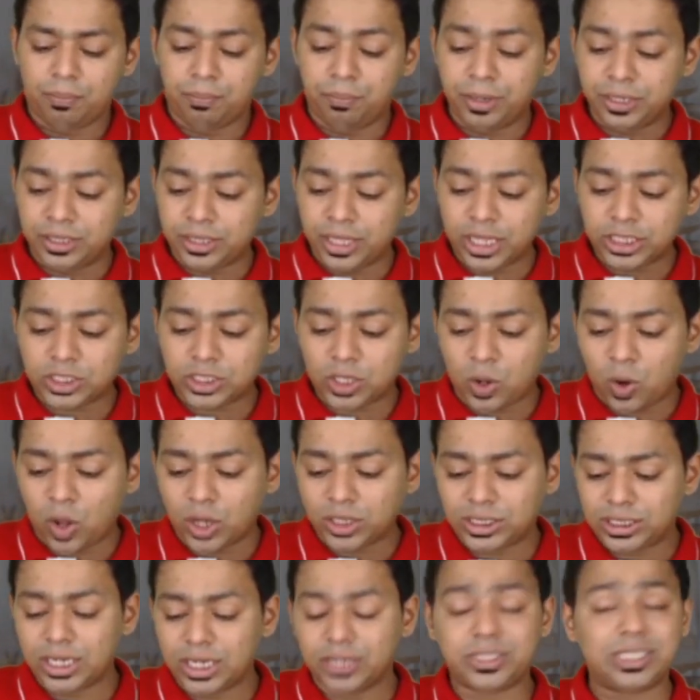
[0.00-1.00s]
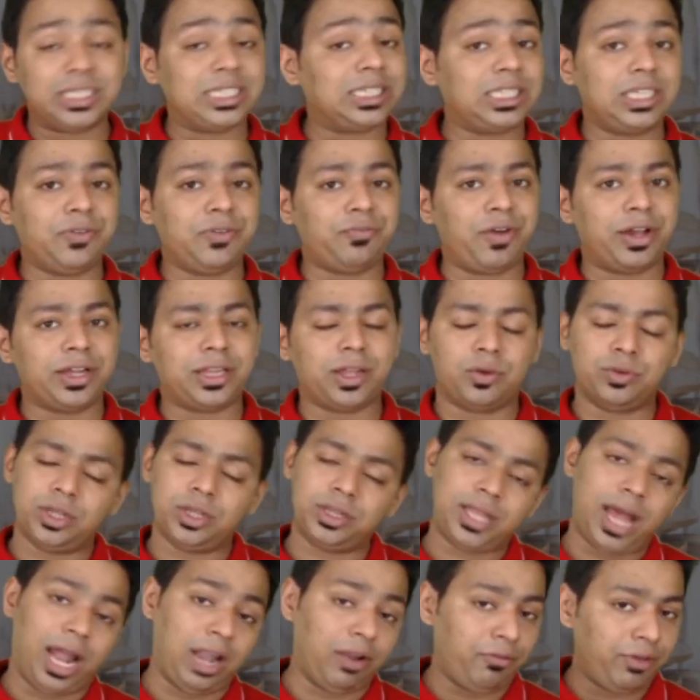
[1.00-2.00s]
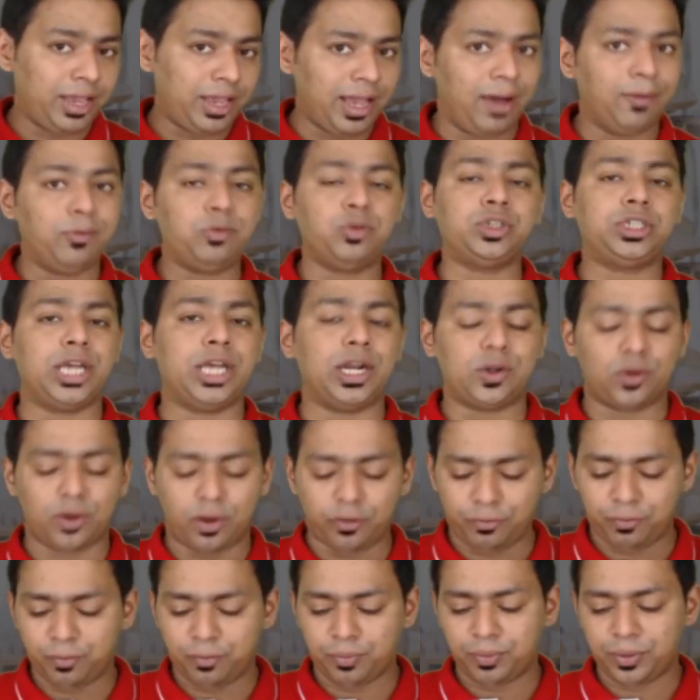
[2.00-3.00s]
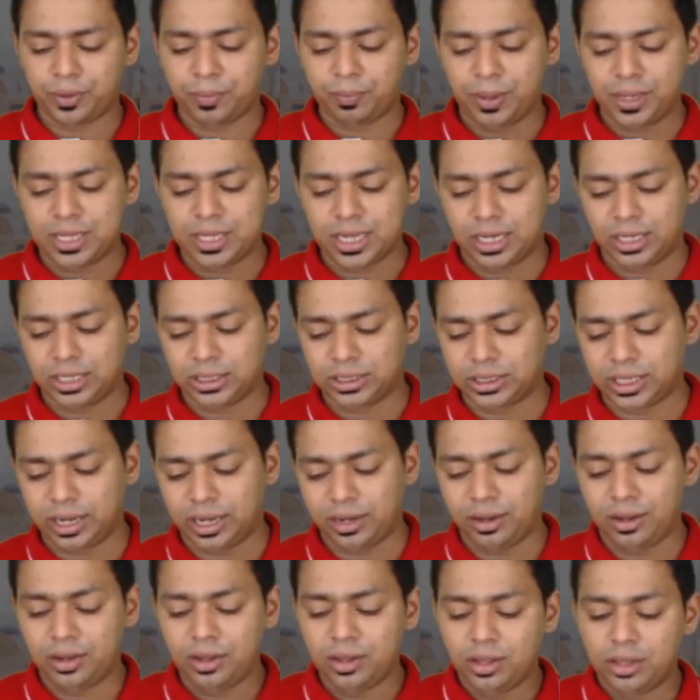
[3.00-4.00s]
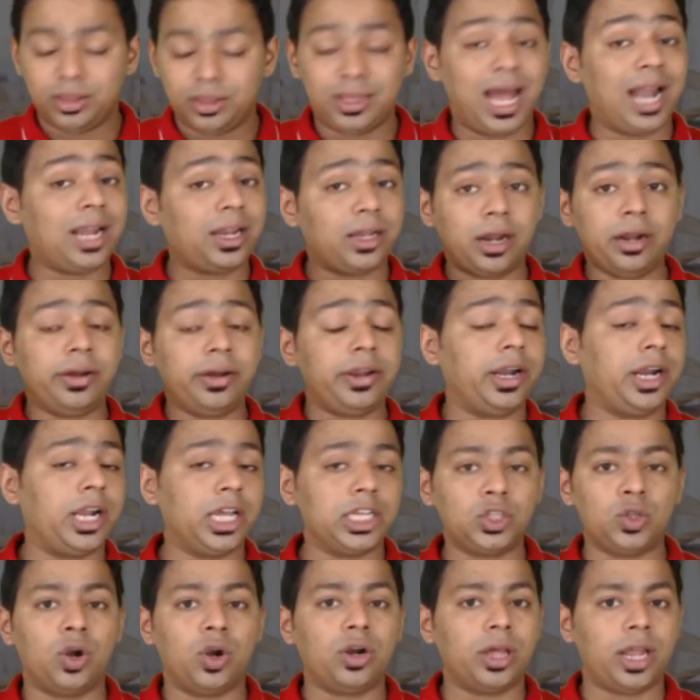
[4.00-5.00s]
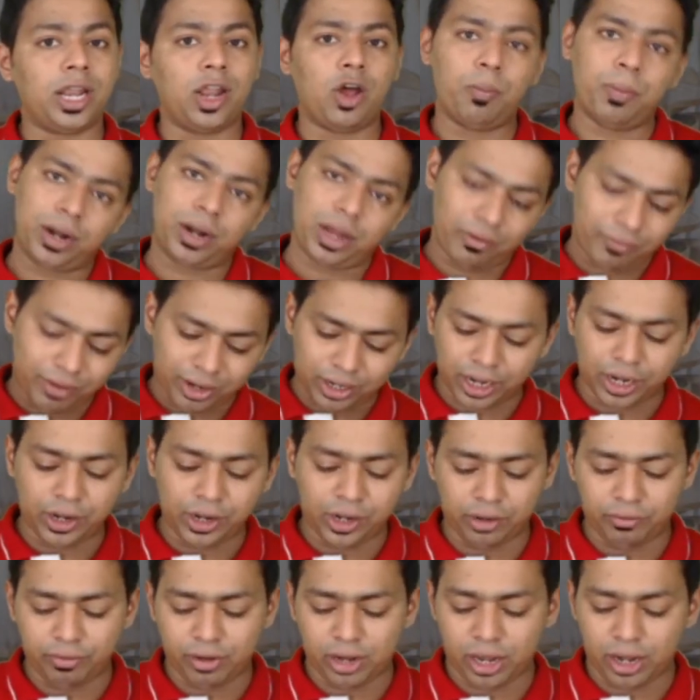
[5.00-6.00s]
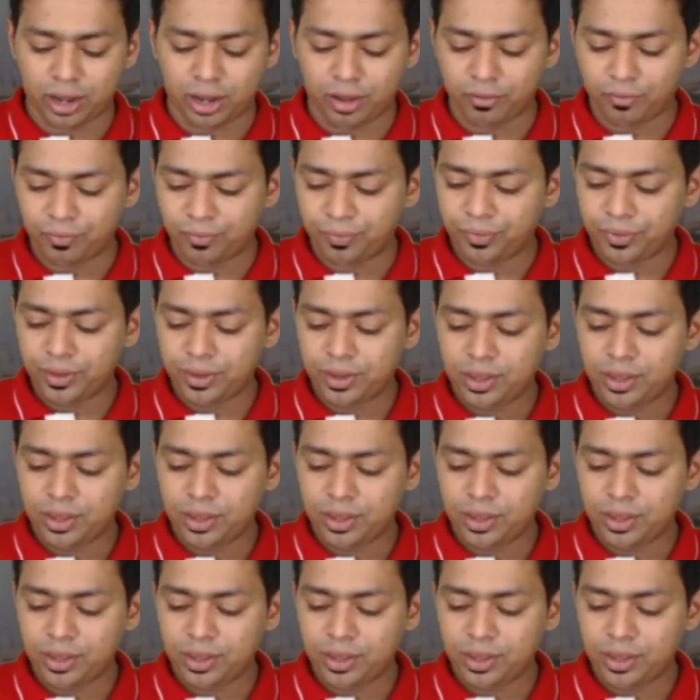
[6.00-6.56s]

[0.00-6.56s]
Business loss is 65,000, that we have to set off. Please understand, that country does not allow, but our country will allow.